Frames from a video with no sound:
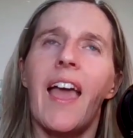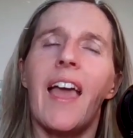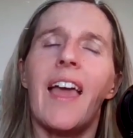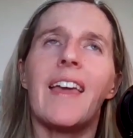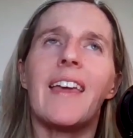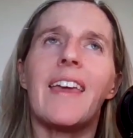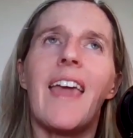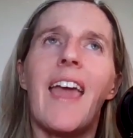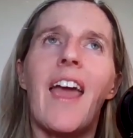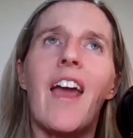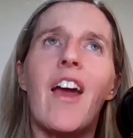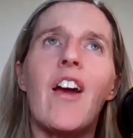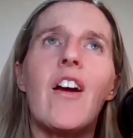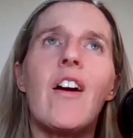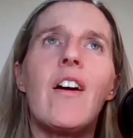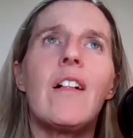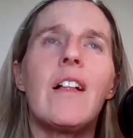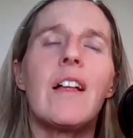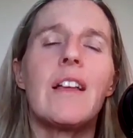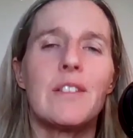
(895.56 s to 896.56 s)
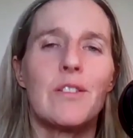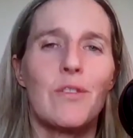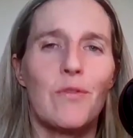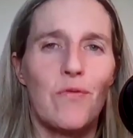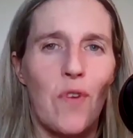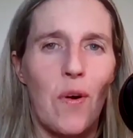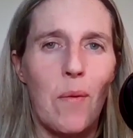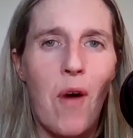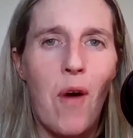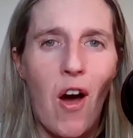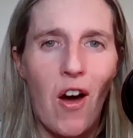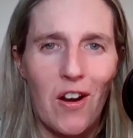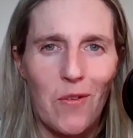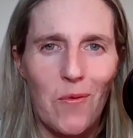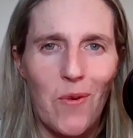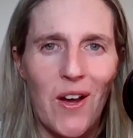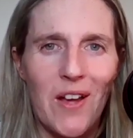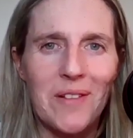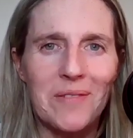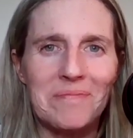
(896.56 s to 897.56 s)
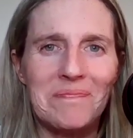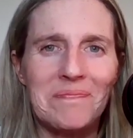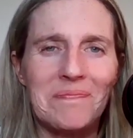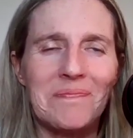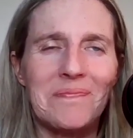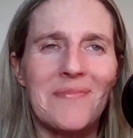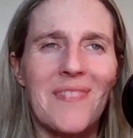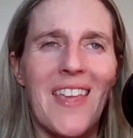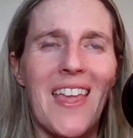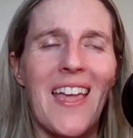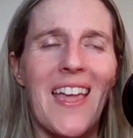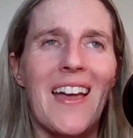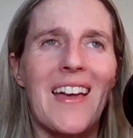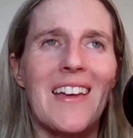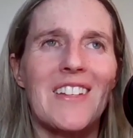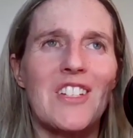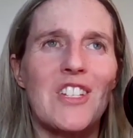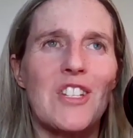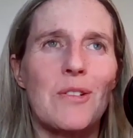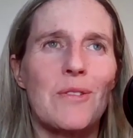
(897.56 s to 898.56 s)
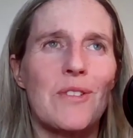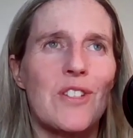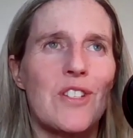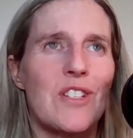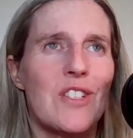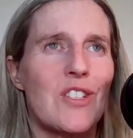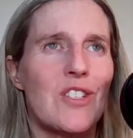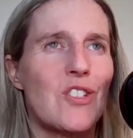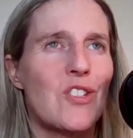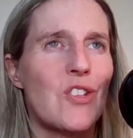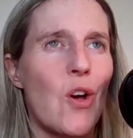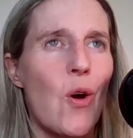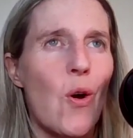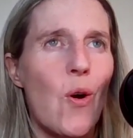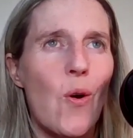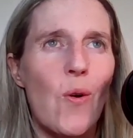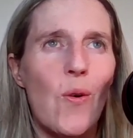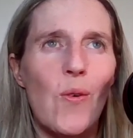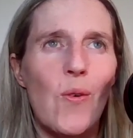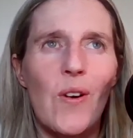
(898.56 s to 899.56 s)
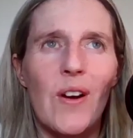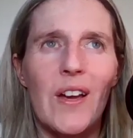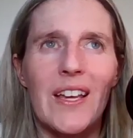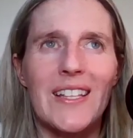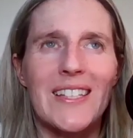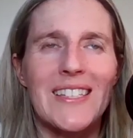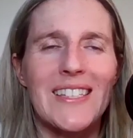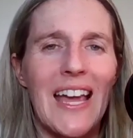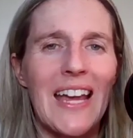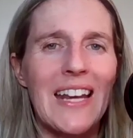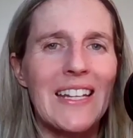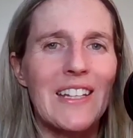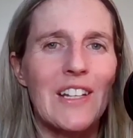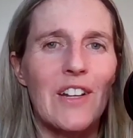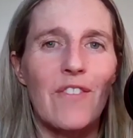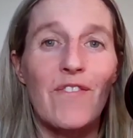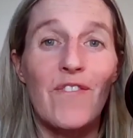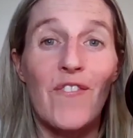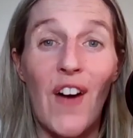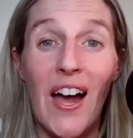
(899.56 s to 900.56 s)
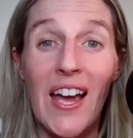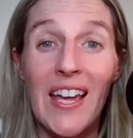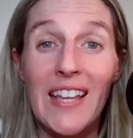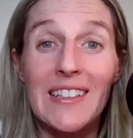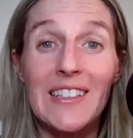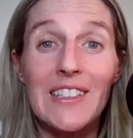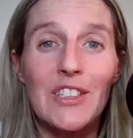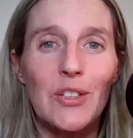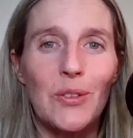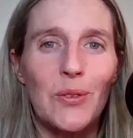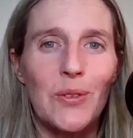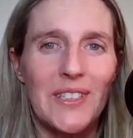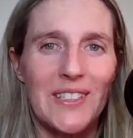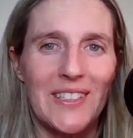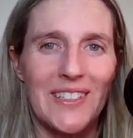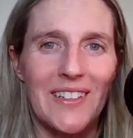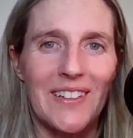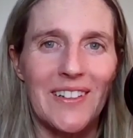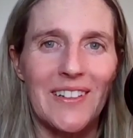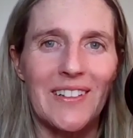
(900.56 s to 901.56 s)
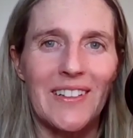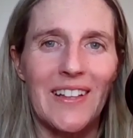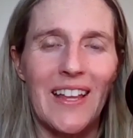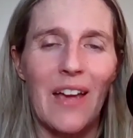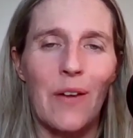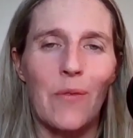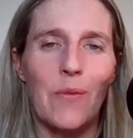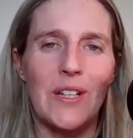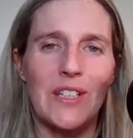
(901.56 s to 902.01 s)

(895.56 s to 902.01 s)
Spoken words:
And Carol is from Ottawa, And she was just so excited to finally do a deal. And